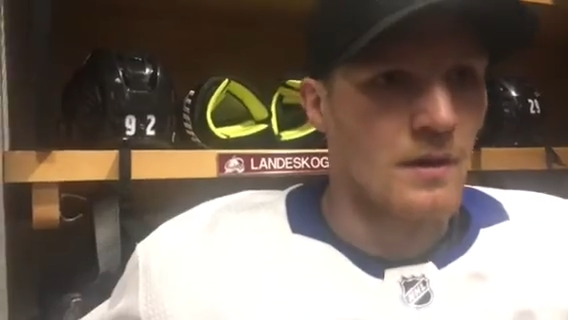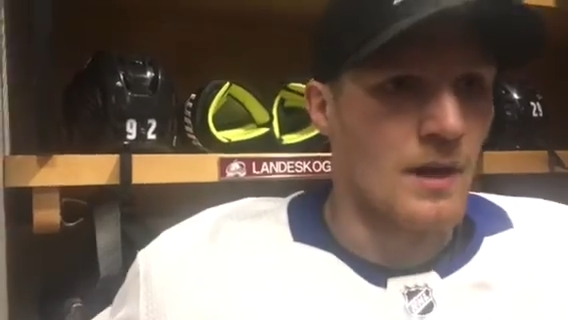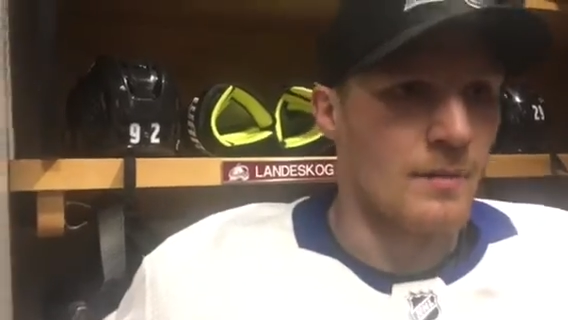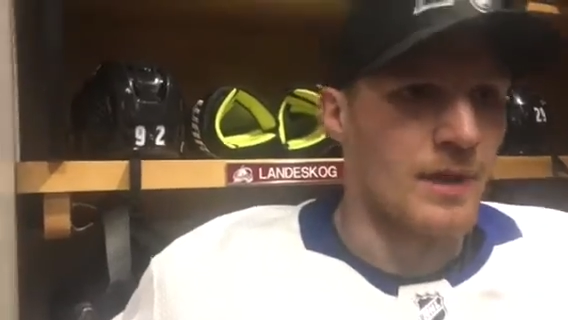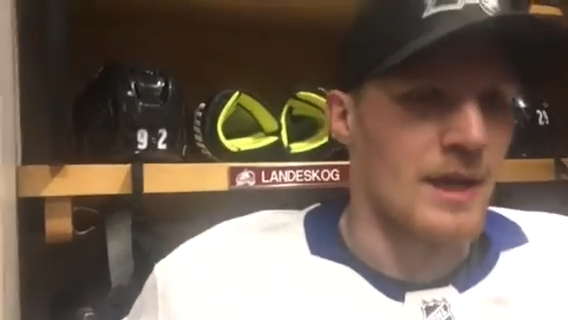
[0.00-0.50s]

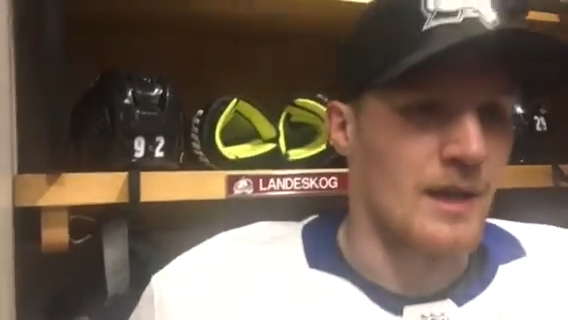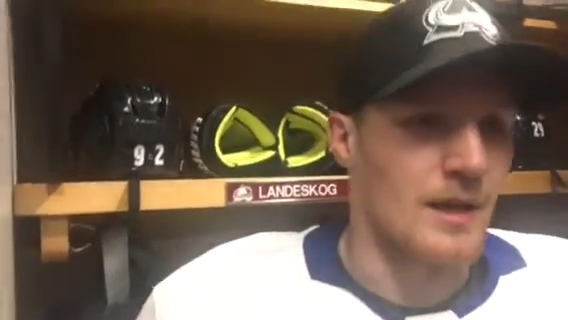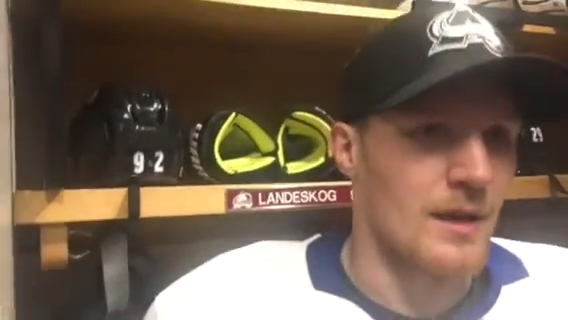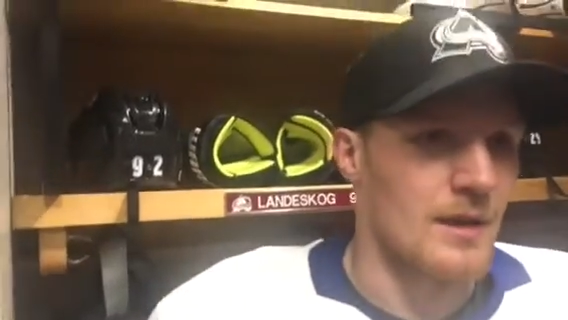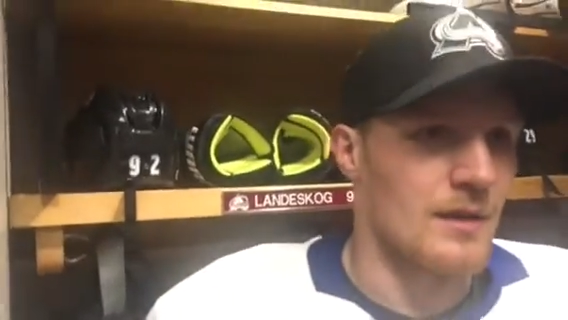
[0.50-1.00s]
I mean,
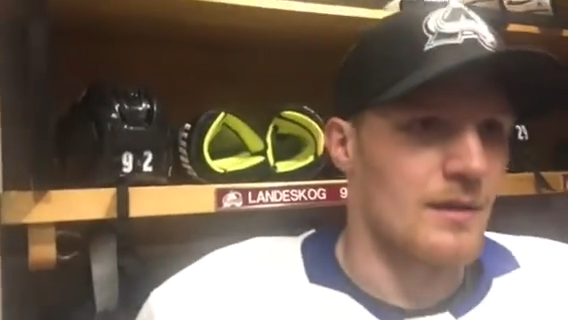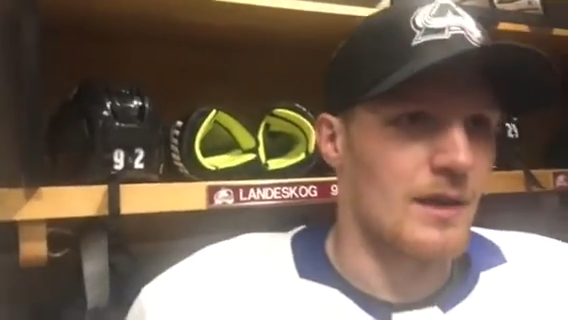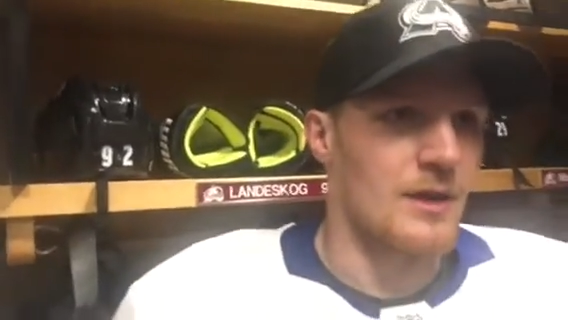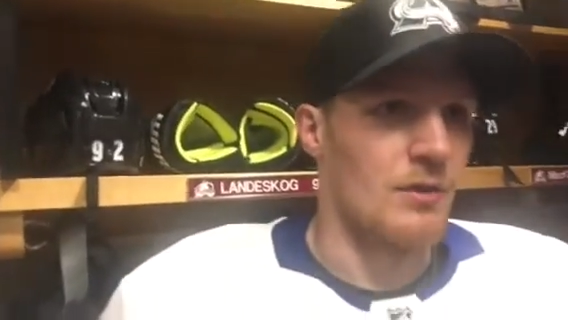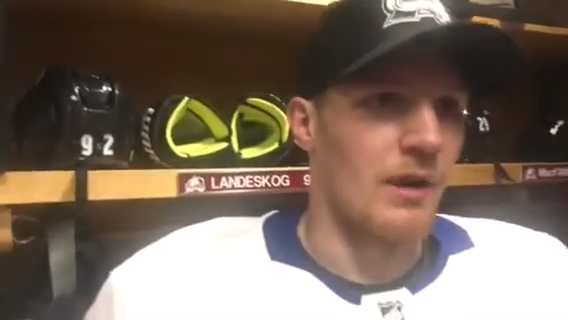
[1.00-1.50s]
I
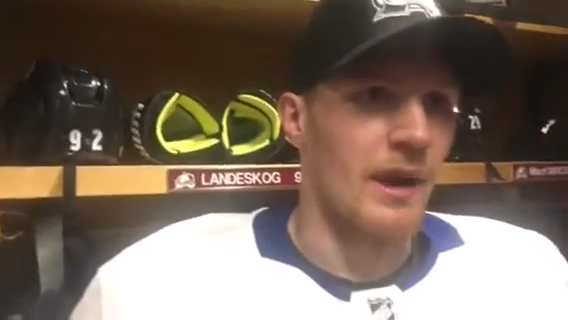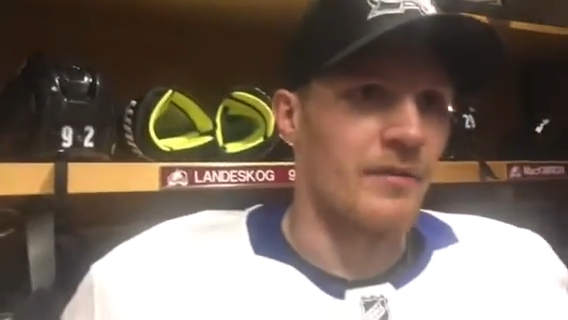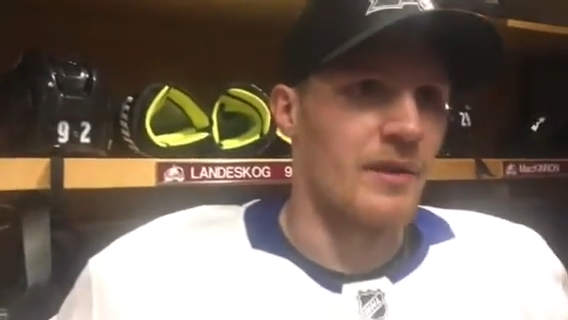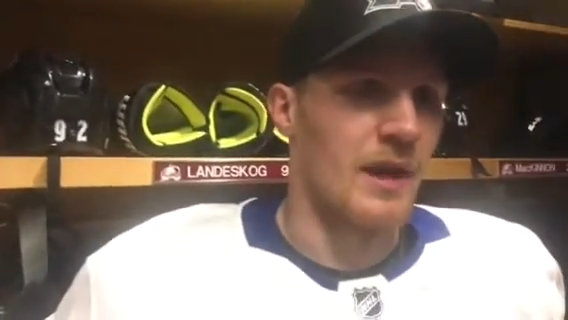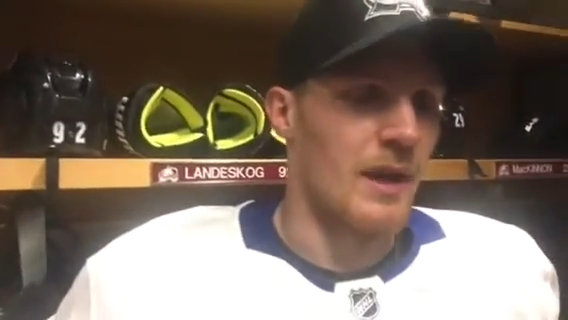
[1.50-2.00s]
knew right
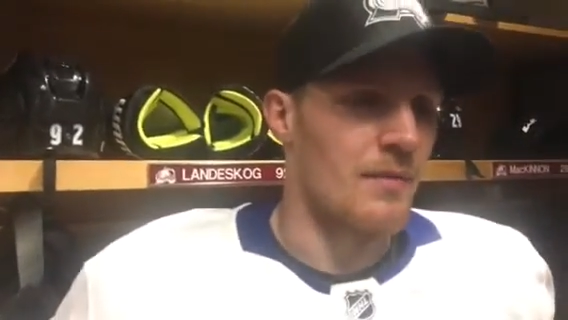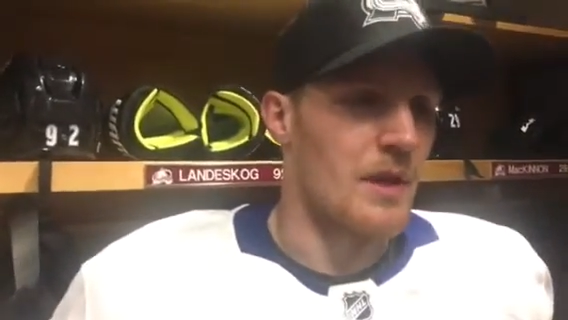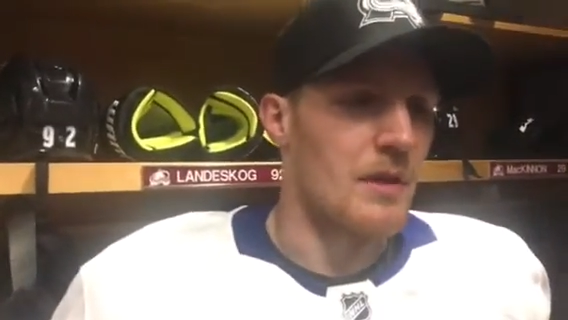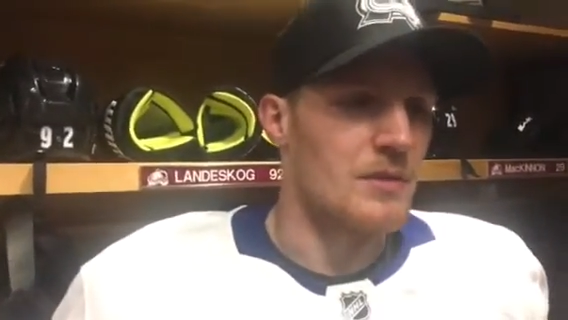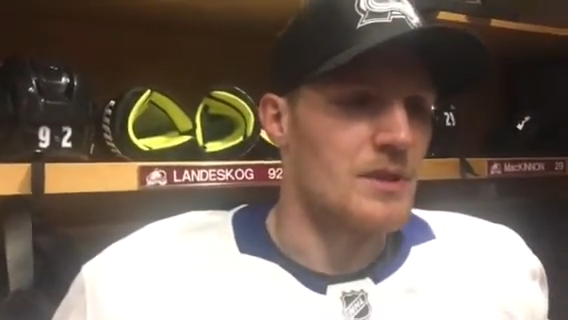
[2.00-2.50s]
after the game
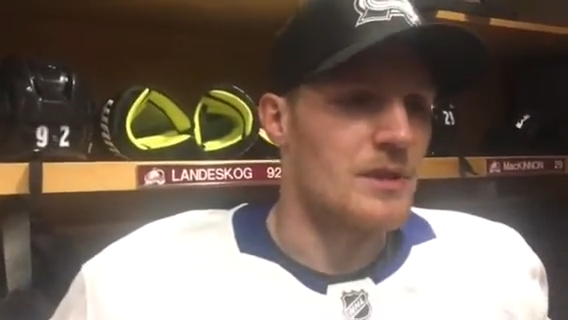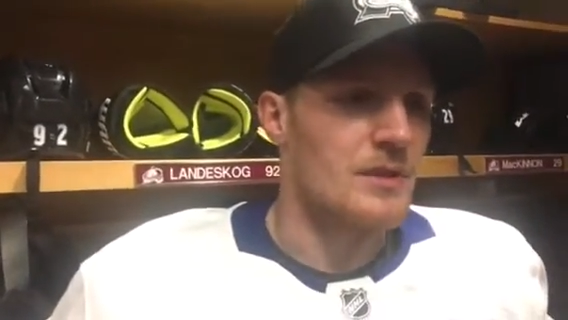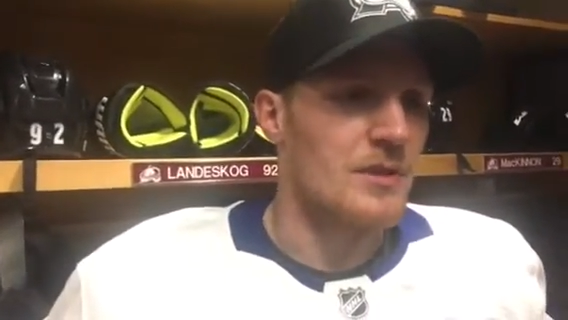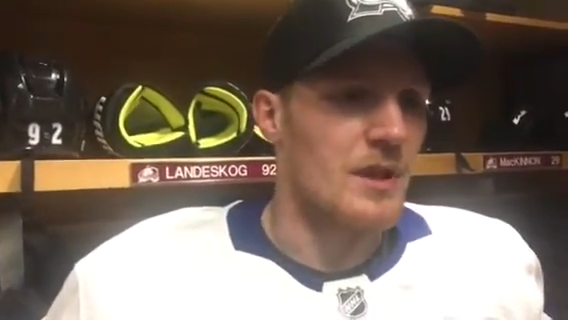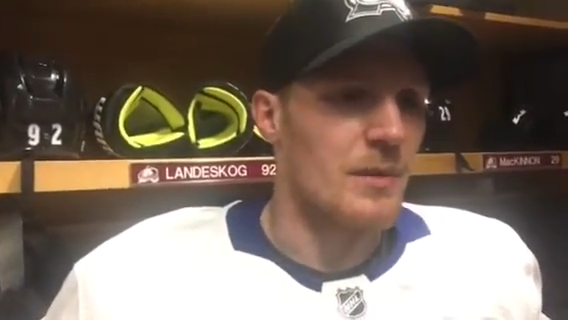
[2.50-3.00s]
that there
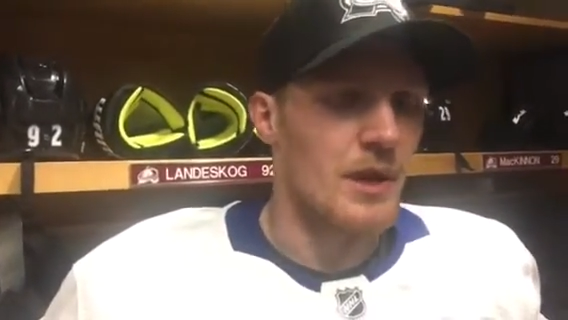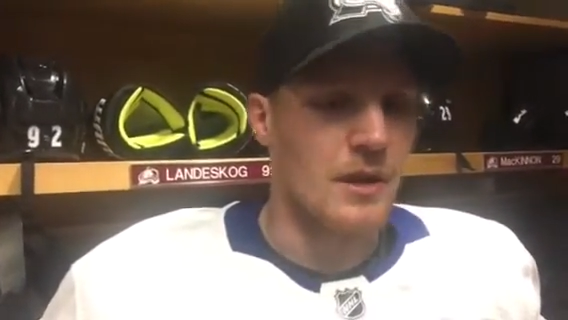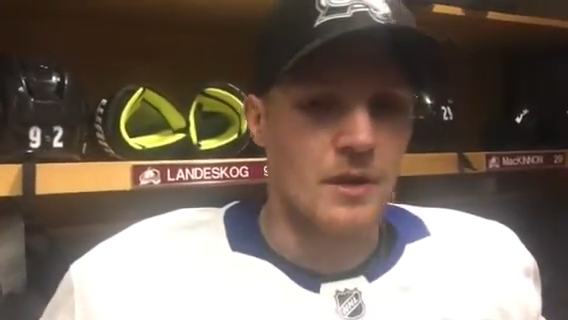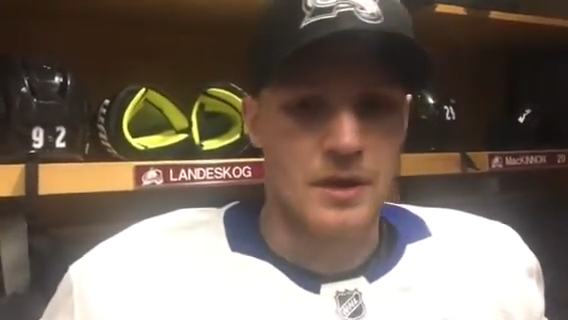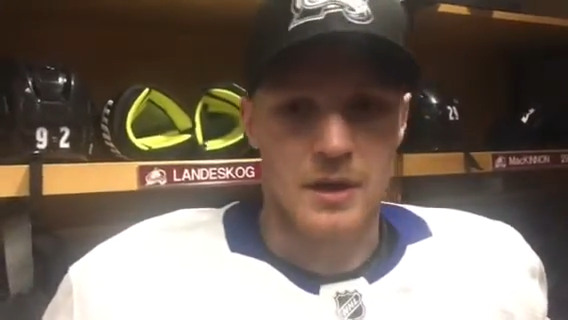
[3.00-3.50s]
was going to be a
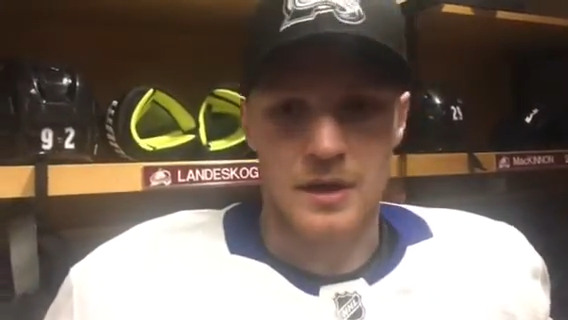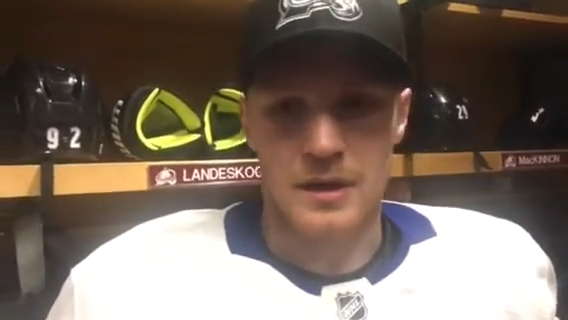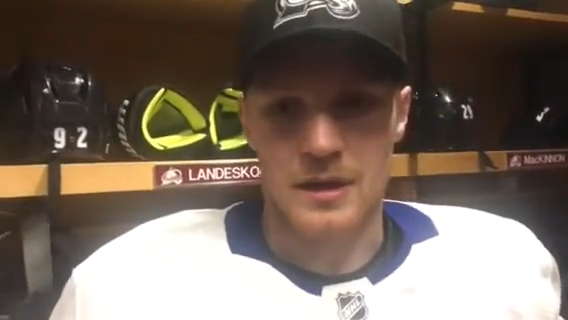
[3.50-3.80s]
hearing,